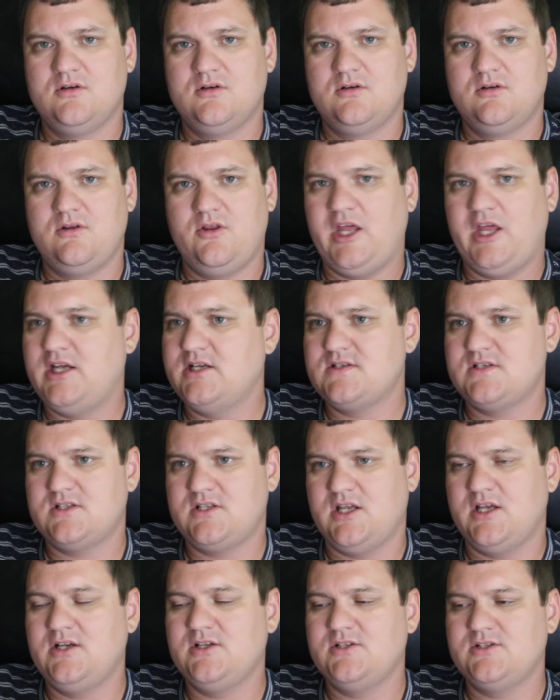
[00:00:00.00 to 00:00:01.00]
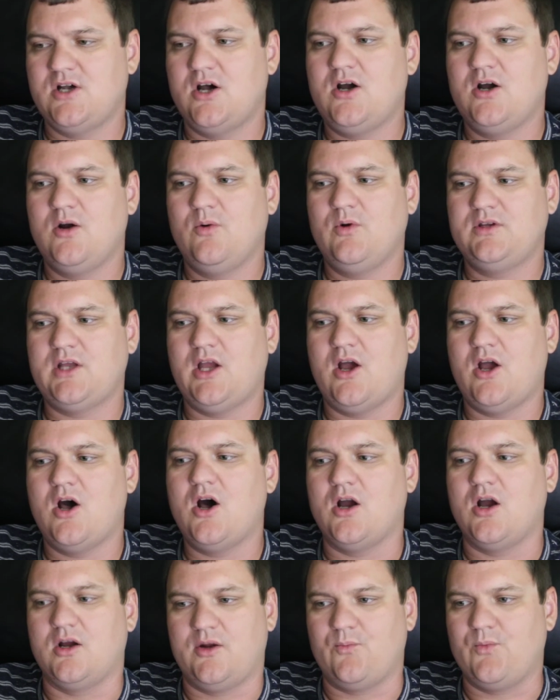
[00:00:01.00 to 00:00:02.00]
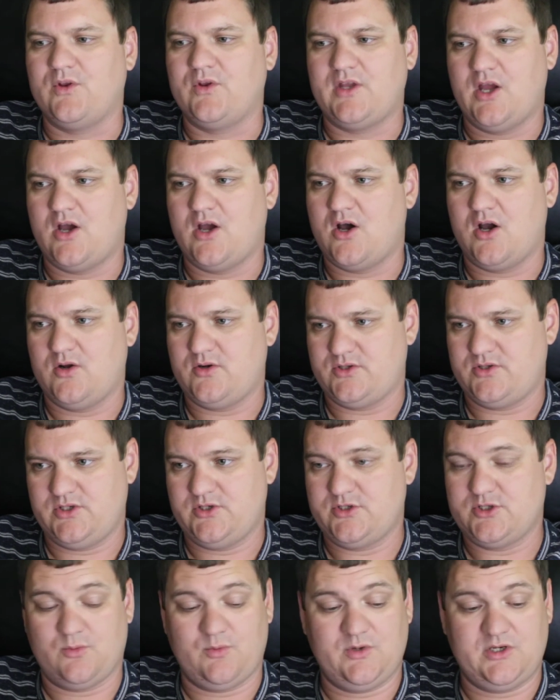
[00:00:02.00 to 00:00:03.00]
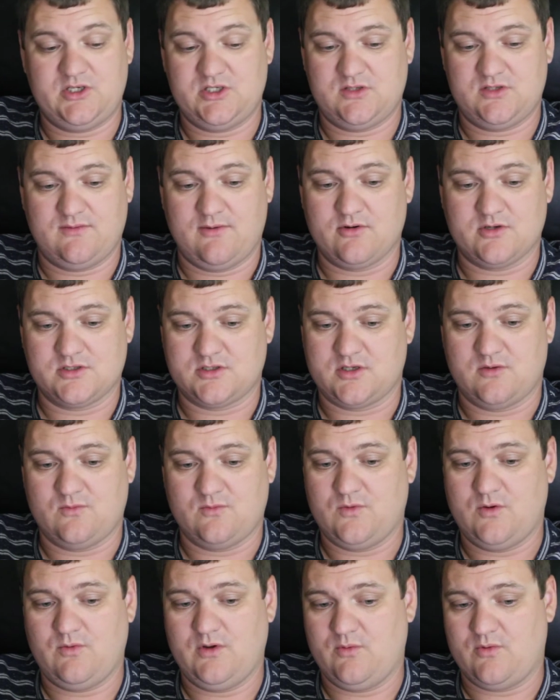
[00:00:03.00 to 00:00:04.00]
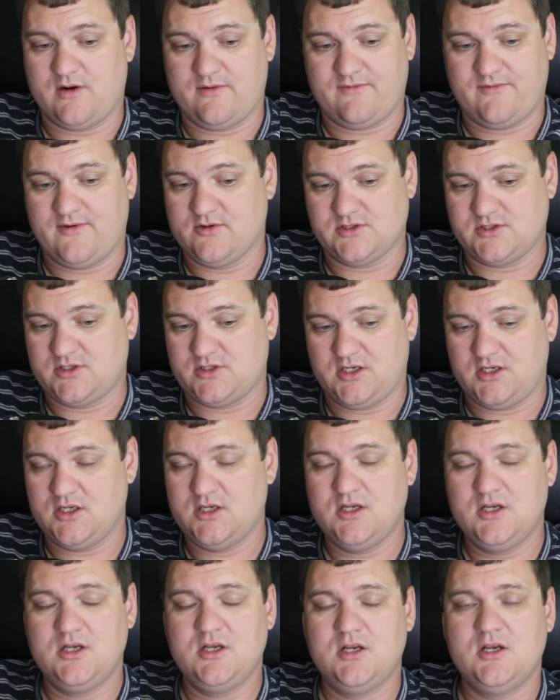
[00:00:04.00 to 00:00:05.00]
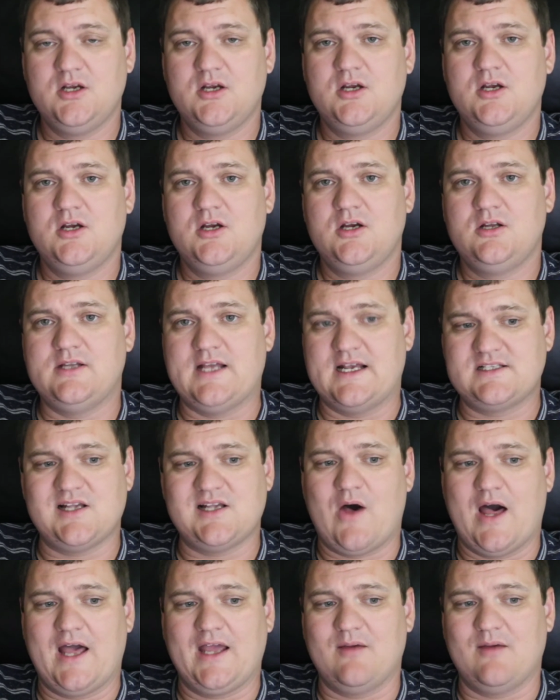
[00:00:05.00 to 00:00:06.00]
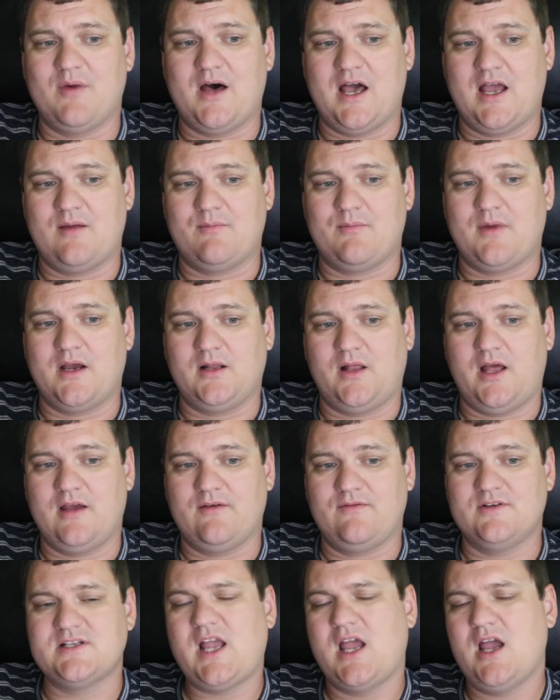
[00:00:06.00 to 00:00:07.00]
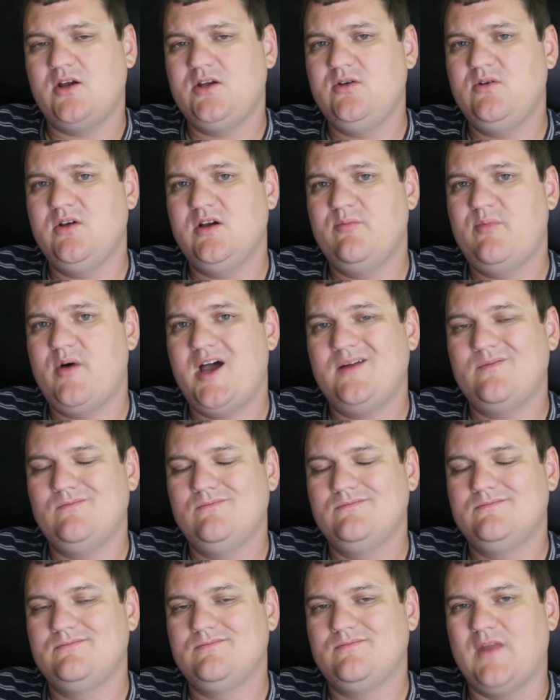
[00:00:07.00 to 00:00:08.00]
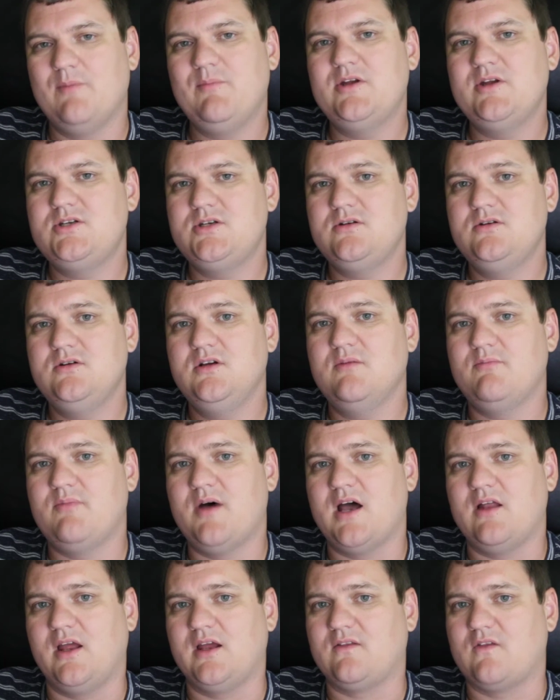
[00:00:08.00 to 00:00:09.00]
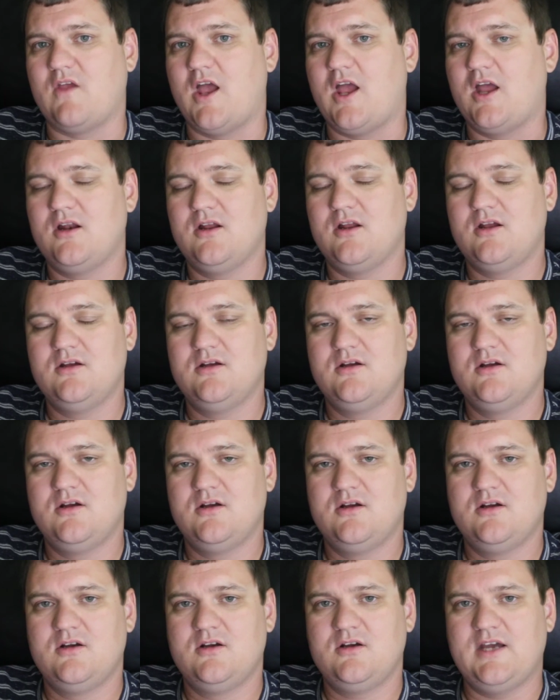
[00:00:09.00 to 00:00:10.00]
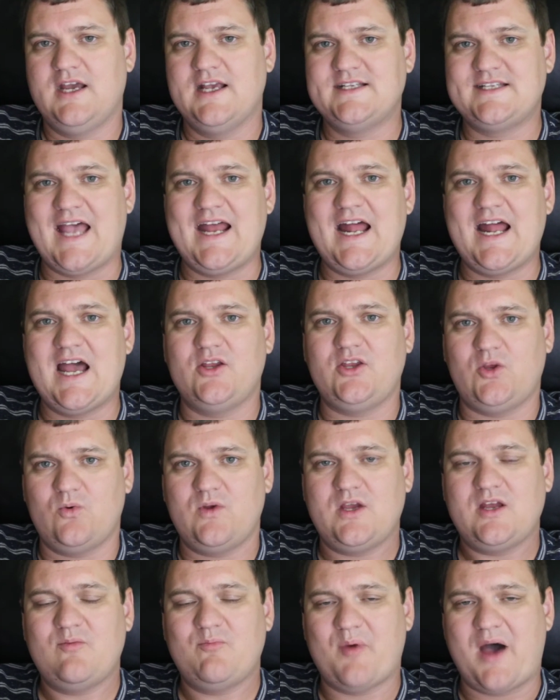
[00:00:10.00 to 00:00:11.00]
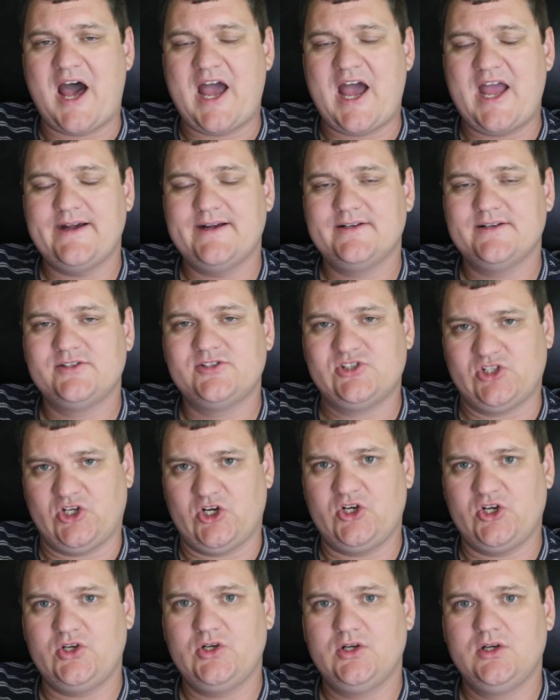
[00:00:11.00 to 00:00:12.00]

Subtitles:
Things are what they are and what they are. And so we just focus on what we want to focus on. That's how I get by in my life. Is that how you get by? I bet you do get by like that. Is that how you get by, sir?